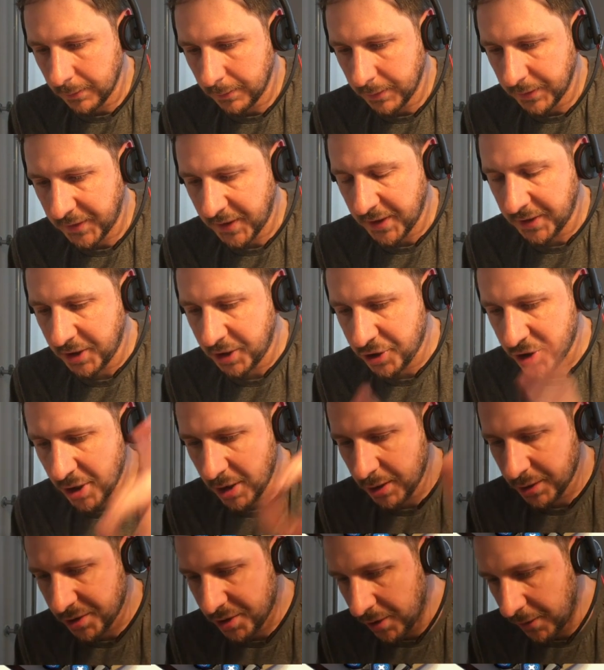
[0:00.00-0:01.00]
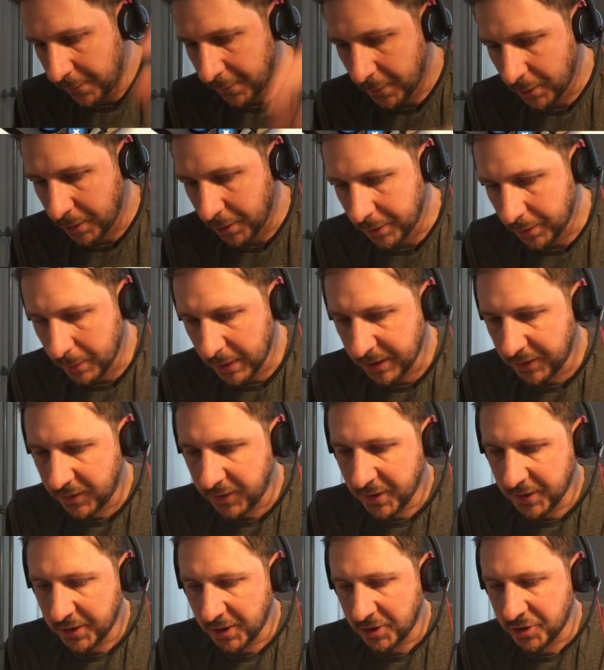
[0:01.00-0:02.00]
Static charge. Forgot about
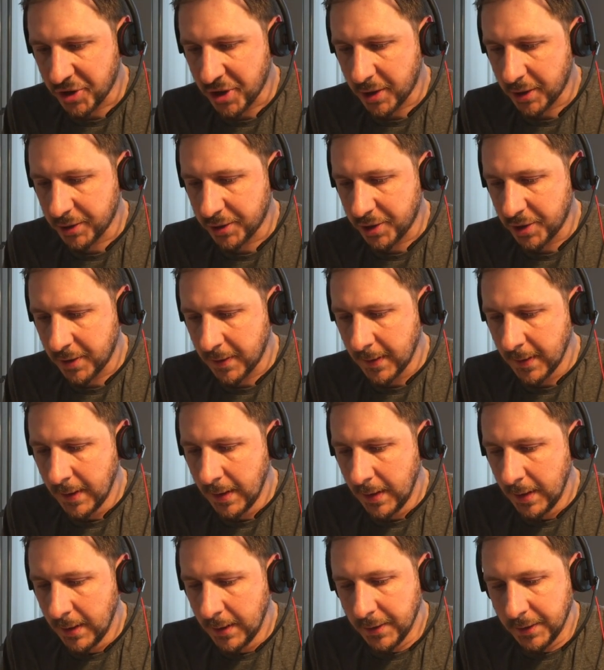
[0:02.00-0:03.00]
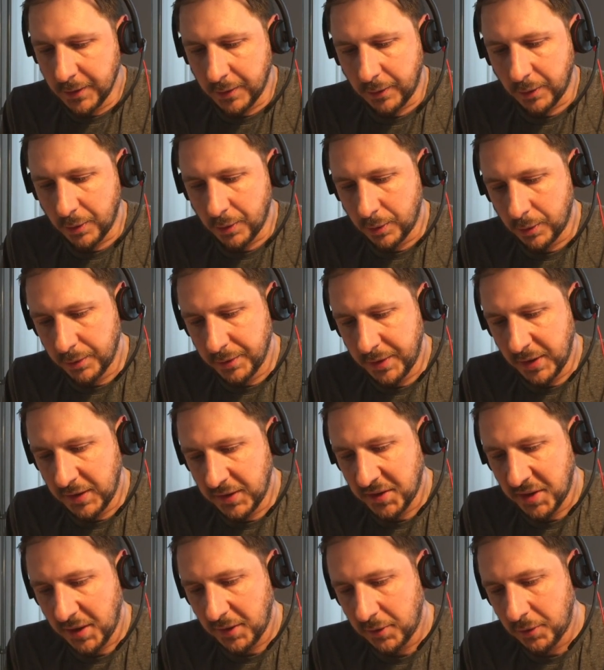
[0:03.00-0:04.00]
static charge. So
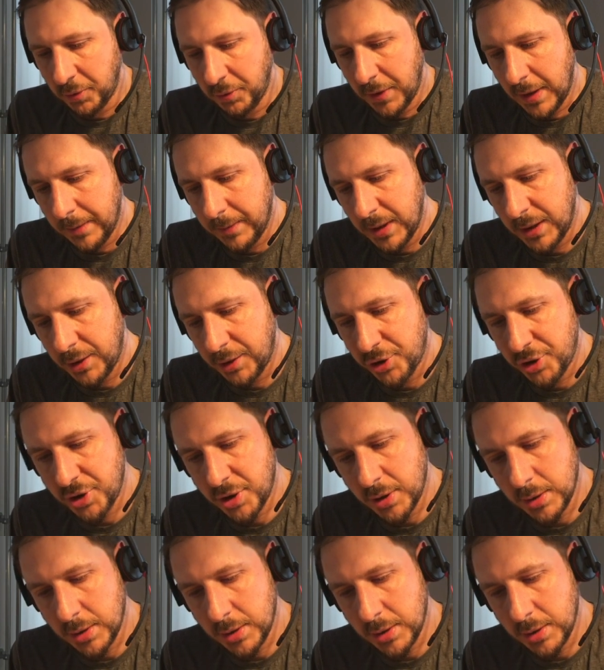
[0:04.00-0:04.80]
this takes 2 damage.